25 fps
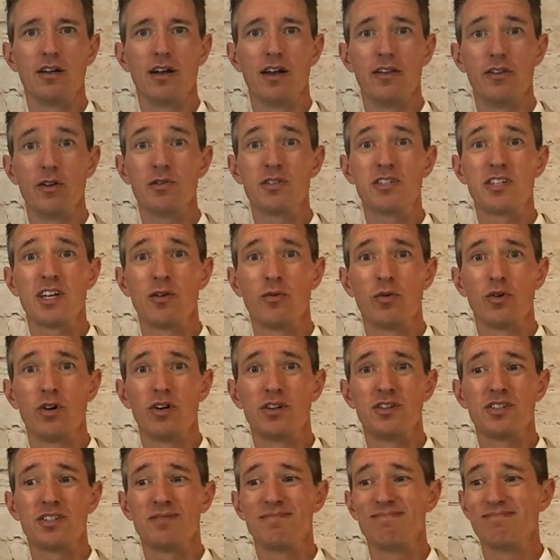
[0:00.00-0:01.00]
And those 10
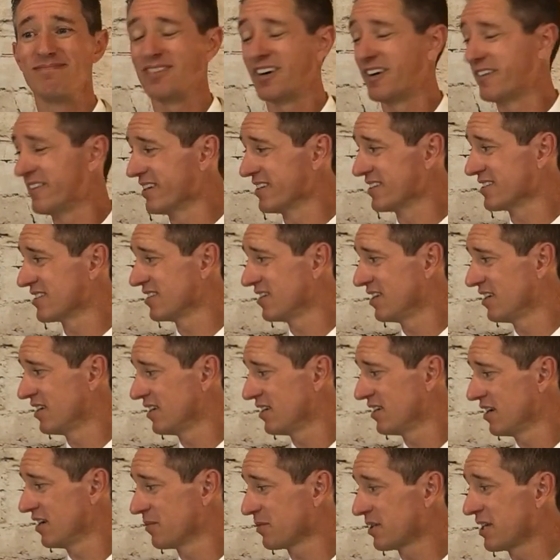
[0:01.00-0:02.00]
words are this
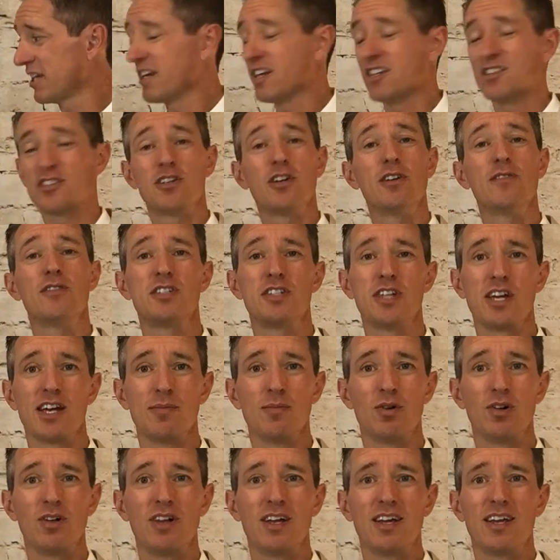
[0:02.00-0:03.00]
getting a service
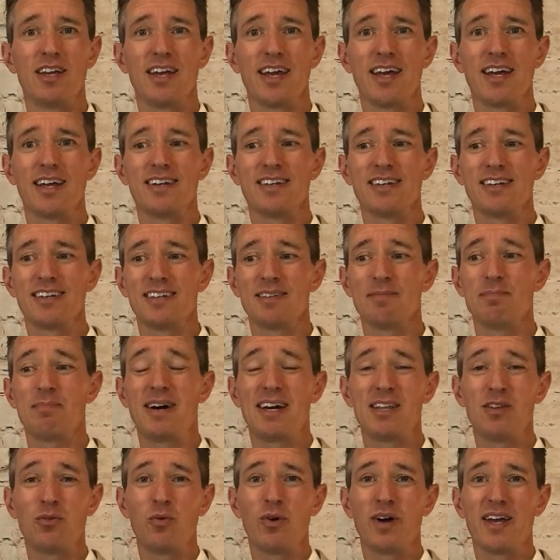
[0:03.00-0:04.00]
animal, and uh,
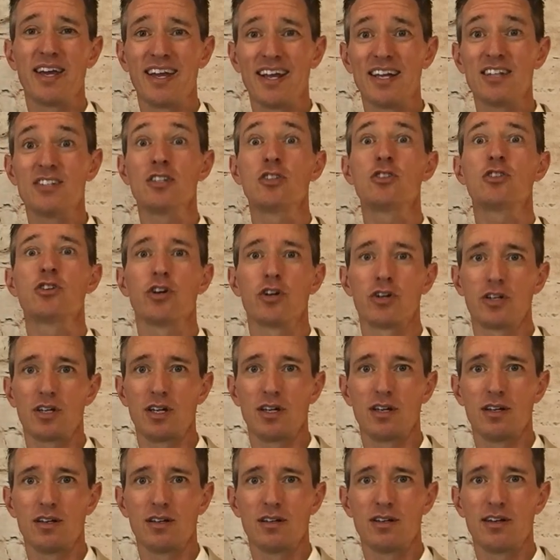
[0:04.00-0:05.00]
by the way, it's a
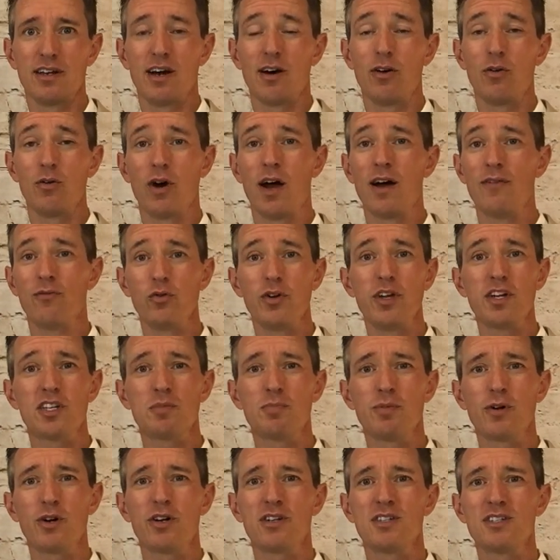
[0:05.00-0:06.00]
turkey. Now, have we
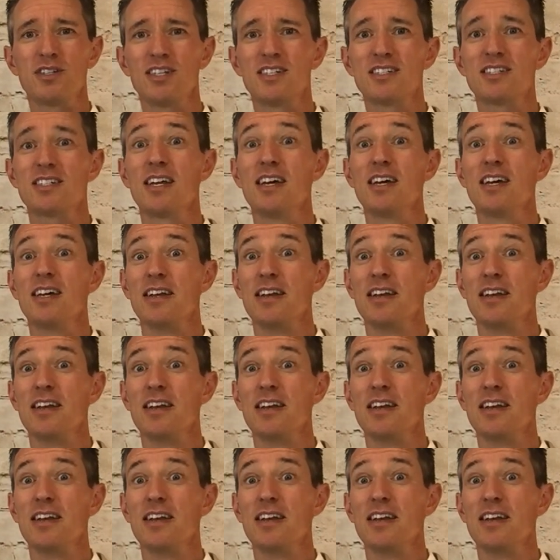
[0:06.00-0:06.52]
experienced this?